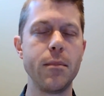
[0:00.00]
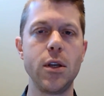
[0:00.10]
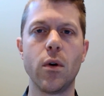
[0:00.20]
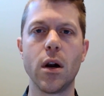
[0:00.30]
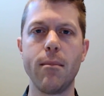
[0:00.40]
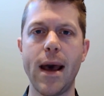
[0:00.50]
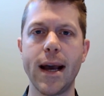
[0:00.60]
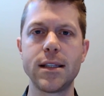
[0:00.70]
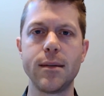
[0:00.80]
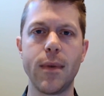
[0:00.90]
you want to
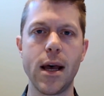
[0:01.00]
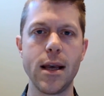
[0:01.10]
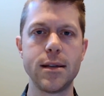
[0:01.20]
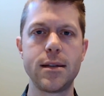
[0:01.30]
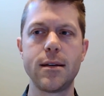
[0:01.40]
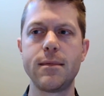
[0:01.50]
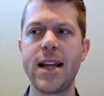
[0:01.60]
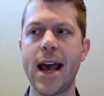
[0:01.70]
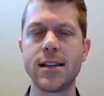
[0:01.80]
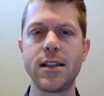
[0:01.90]
maximize
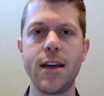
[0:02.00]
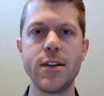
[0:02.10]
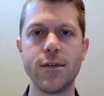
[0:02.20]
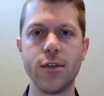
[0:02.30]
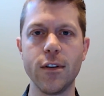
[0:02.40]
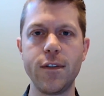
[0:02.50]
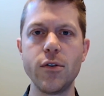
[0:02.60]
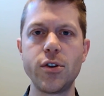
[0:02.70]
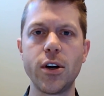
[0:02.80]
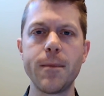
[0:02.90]
tax savings for the
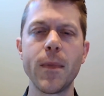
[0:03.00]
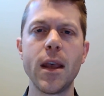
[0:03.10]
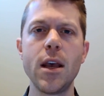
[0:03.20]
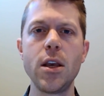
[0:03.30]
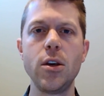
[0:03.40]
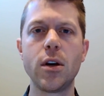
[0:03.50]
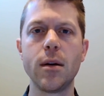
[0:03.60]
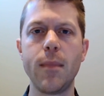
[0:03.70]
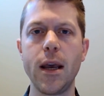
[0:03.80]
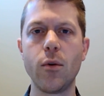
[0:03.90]
future, you
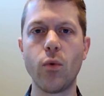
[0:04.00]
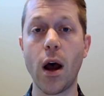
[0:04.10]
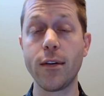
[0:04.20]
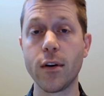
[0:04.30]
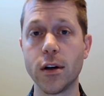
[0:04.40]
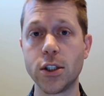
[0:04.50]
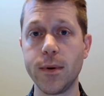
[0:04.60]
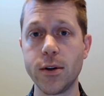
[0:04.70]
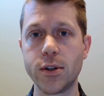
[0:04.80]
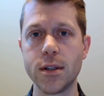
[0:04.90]
can make Roth
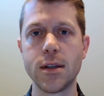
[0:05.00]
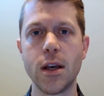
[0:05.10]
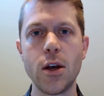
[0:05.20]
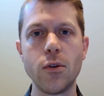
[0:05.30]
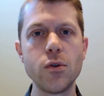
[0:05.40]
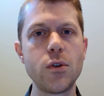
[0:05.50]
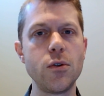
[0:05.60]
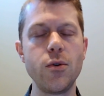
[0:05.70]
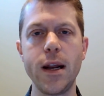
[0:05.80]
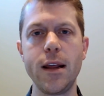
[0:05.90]
contributions. Those don't
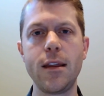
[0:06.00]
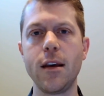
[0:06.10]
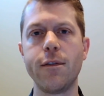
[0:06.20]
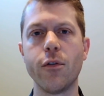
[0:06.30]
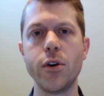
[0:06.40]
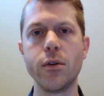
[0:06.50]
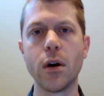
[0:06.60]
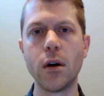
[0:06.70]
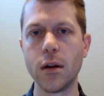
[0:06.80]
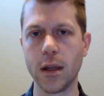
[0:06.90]
do anything for you
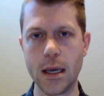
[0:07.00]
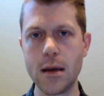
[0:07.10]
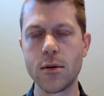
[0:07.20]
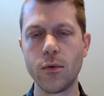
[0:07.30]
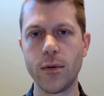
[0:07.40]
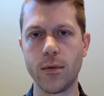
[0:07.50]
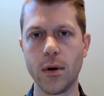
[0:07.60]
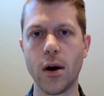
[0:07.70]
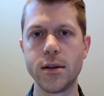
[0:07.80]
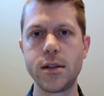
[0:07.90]
currently with
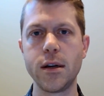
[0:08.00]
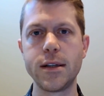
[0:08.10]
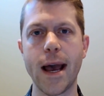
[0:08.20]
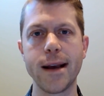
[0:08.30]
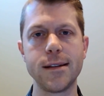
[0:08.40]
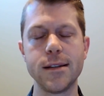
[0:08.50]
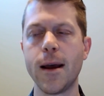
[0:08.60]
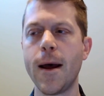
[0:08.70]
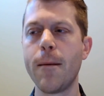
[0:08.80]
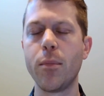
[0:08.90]
regards to your taxes,
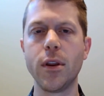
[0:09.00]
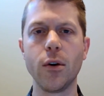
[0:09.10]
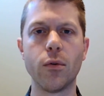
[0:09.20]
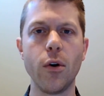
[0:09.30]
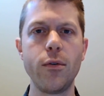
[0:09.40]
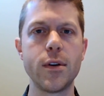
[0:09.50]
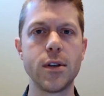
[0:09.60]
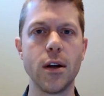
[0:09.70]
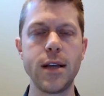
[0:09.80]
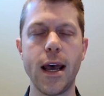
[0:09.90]
but the growth is
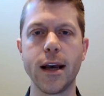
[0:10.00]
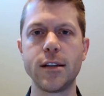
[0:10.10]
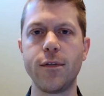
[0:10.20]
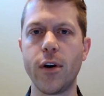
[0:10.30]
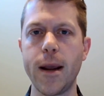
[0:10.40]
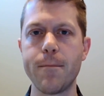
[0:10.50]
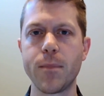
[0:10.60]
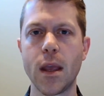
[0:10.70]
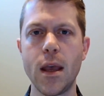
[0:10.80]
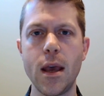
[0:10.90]
all tax free,
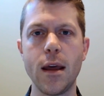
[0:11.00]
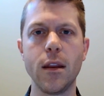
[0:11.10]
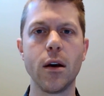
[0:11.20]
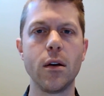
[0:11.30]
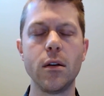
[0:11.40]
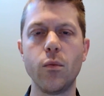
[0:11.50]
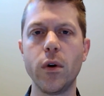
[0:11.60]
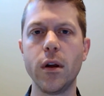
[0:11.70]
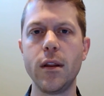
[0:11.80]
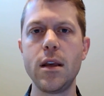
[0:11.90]
and
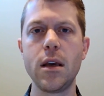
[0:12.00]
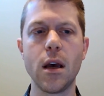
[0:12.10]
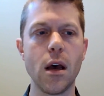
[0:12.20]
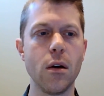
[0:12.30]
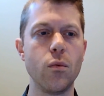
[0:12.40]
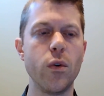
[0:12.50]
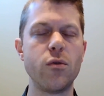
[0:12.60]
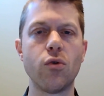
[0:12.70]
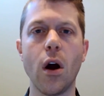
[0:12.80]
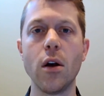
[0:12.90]
the
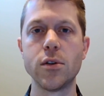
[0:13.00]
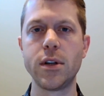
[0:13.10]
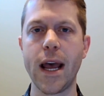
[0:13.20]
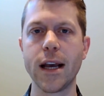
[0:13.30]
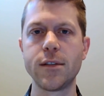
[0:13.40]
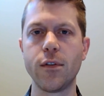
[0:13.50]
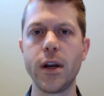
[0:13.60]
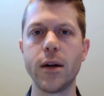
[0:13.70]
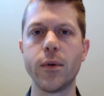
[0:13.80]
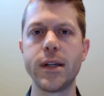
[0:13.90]
withdrawals are tax
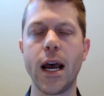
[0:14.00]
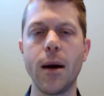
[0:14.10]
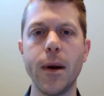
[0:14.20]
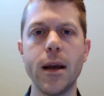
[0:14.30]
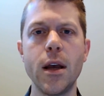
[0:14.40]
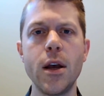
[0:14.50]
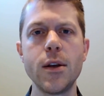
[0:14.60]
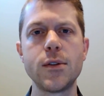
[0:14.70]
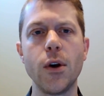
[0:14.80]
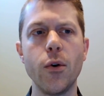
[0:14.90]
free in retirement.
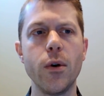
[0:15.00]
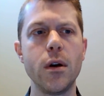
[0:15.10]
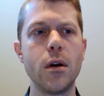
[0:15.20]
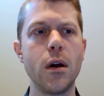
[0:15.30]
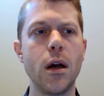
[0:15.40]
So